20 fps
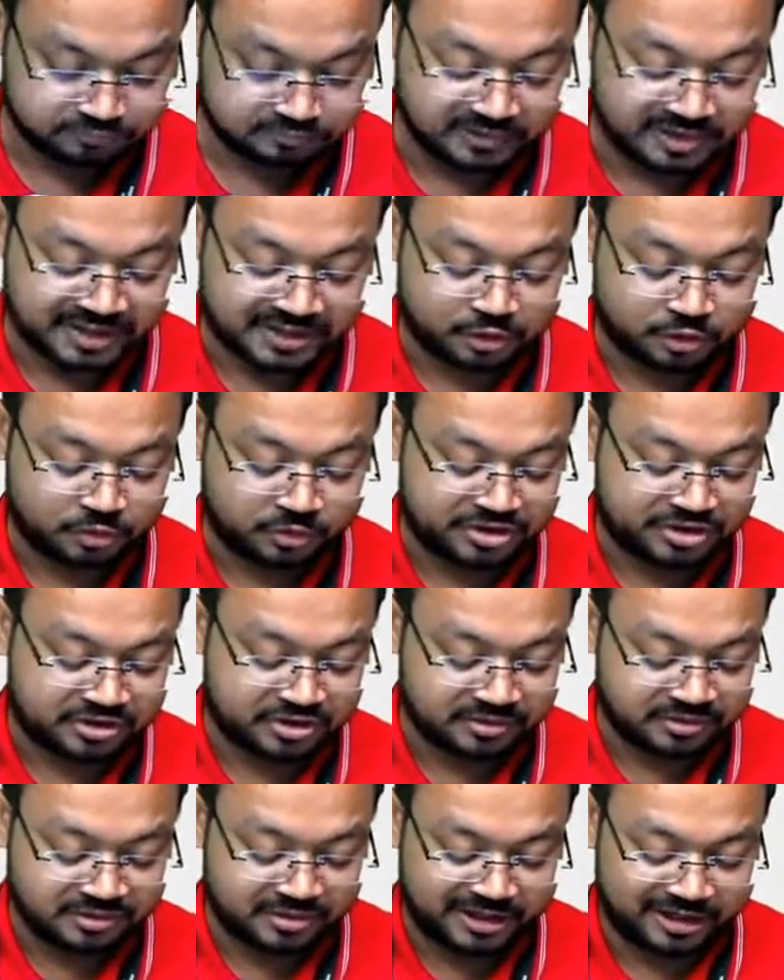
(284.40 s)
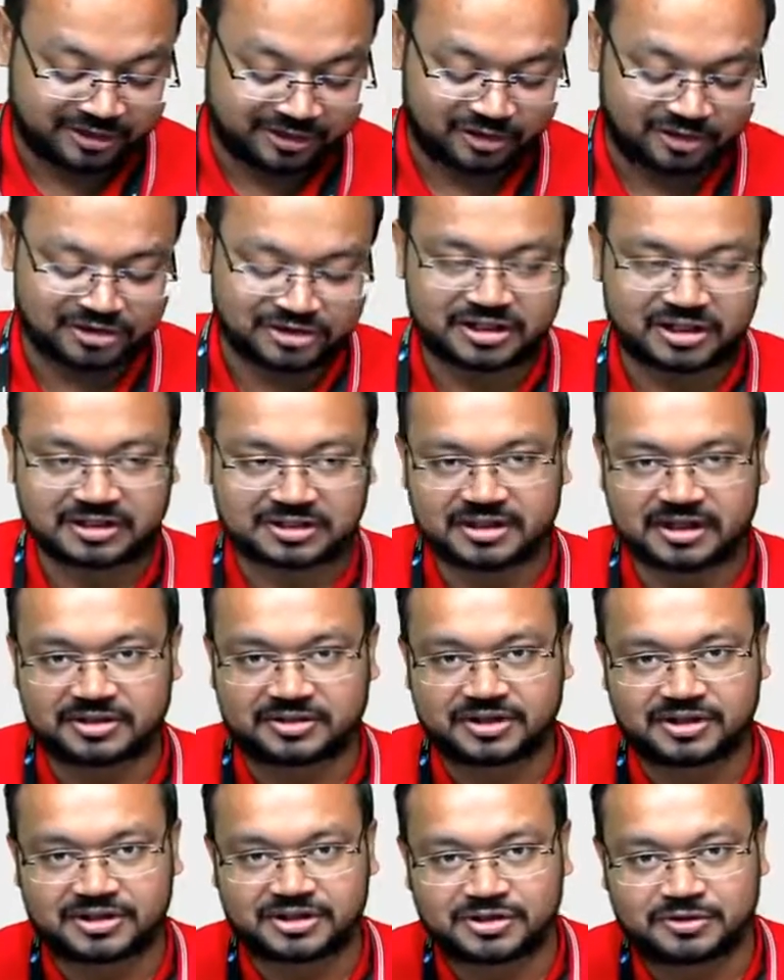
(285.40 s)
Next question, ecological
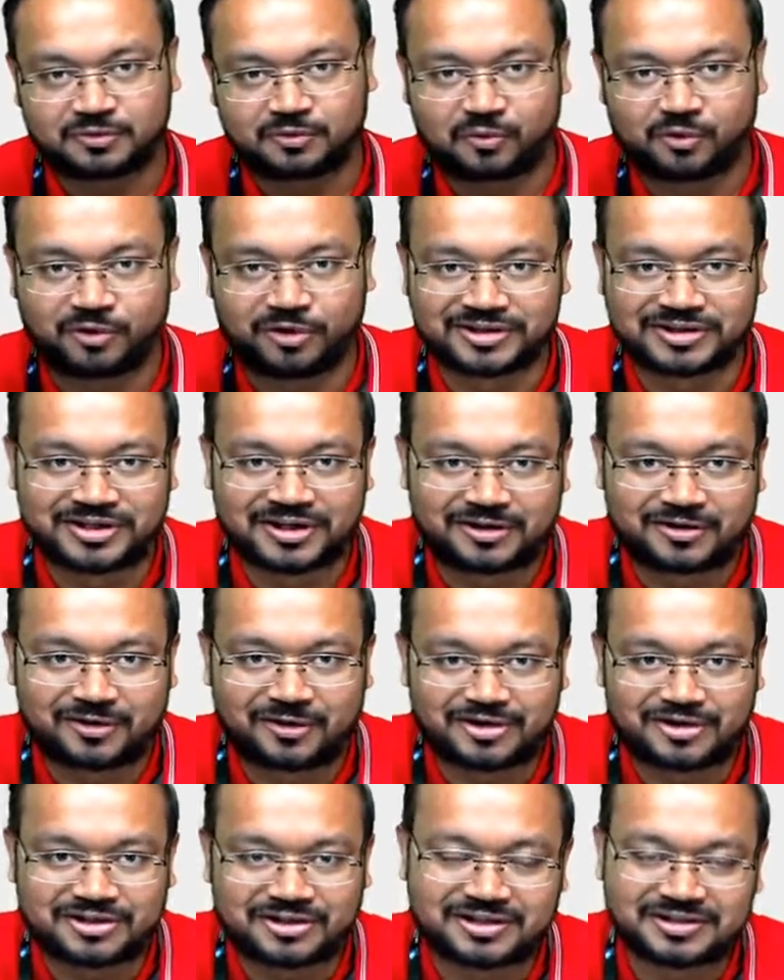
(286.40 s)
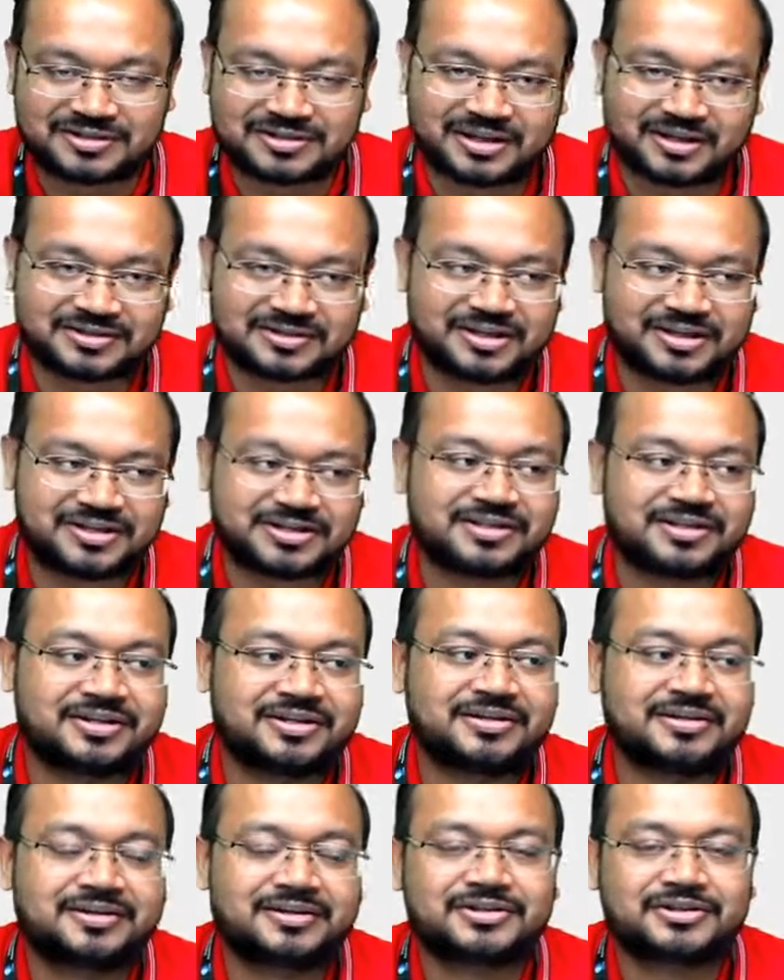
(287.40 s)
succession. What is ecological
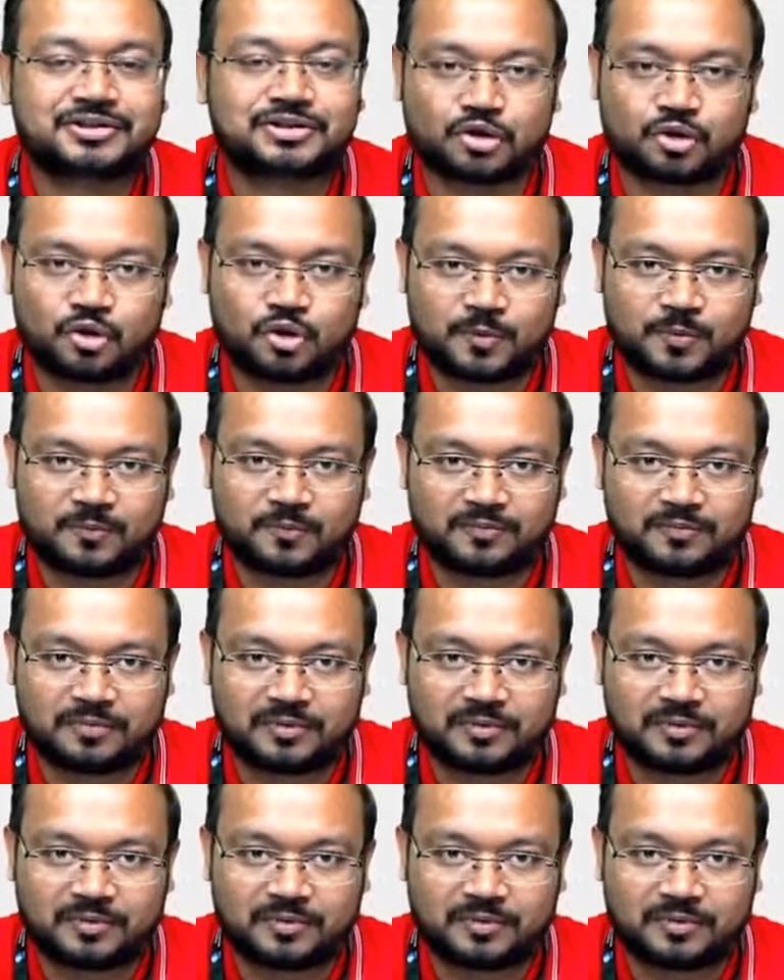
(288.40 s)
succession? So,